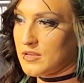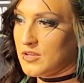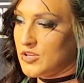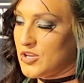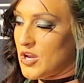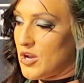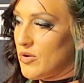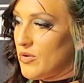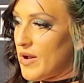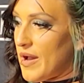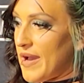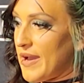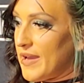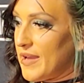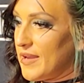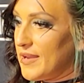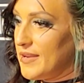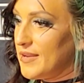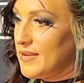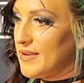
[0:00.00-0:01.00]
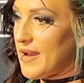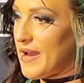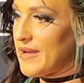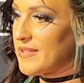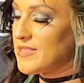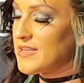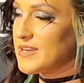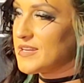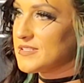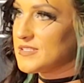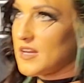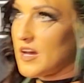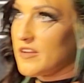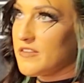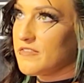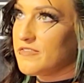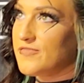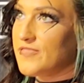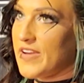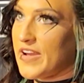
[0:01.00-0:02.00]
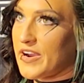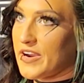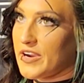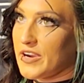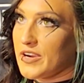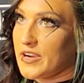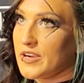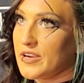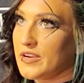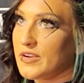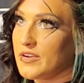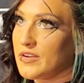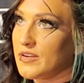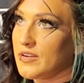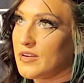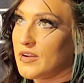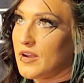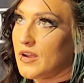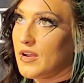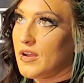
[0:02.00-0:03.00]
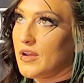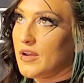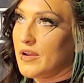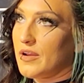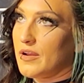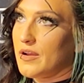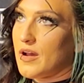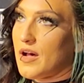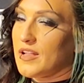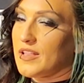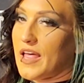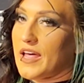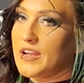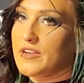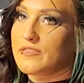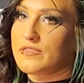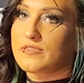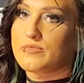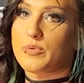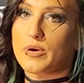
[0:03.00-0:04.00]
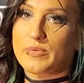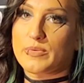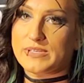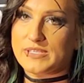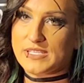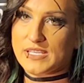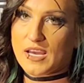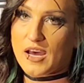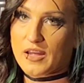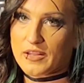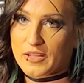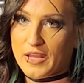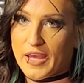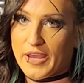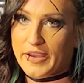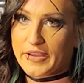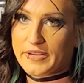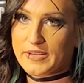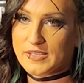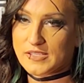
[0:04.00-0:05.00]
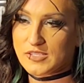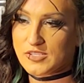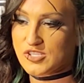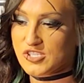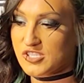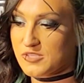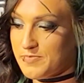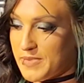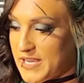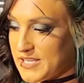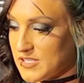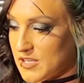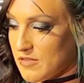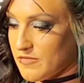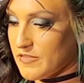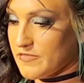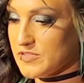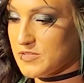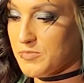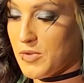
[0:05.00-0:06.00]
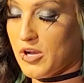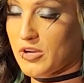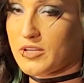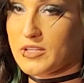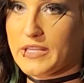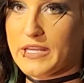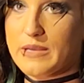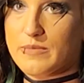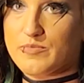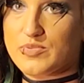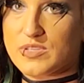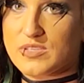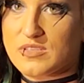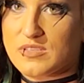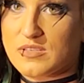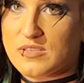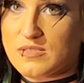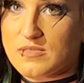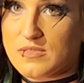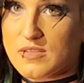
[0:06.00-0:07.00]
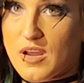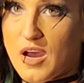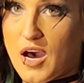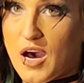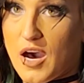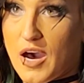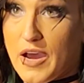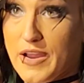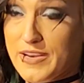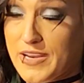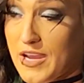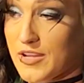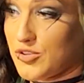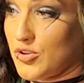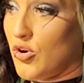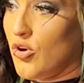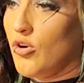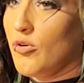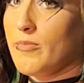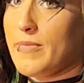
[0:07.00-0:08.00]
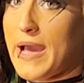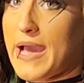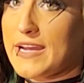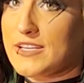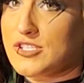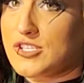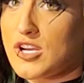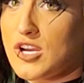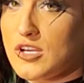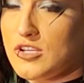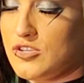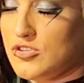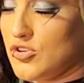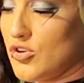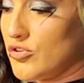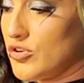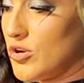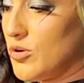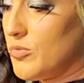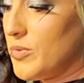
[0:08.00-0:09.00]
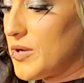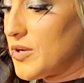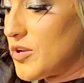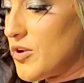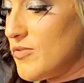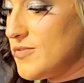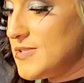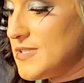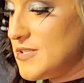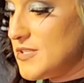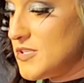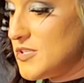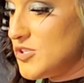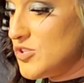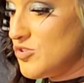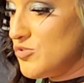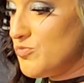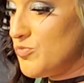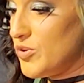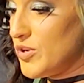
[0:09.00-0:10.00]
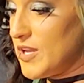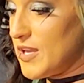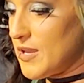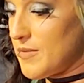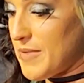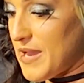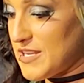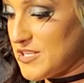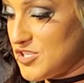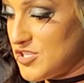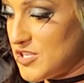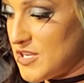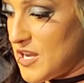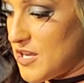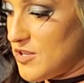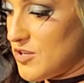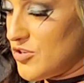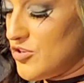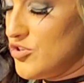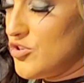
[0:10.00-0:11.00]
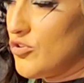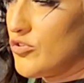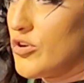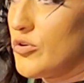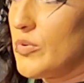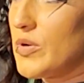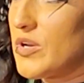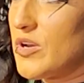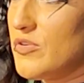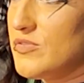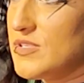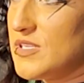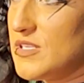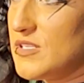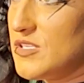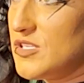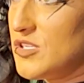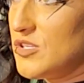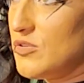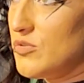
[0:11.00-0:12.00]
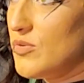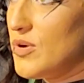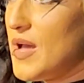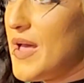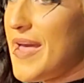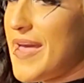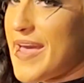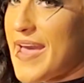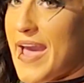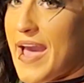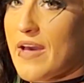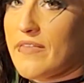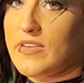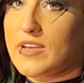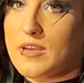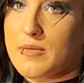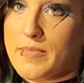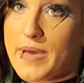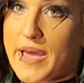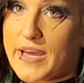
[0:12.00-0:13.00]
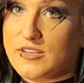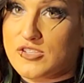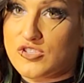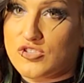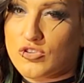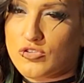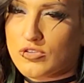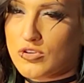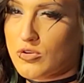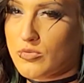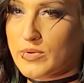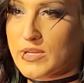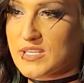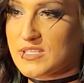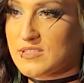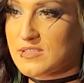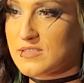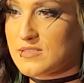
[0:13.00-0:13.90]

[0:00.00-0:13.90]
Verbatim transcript: you know, I think it's unfair. A lot of what we see online is just based off of small clips, not the whole match. You don't know what goes into putting a match together. You don't know what goes into having a match. You don't know what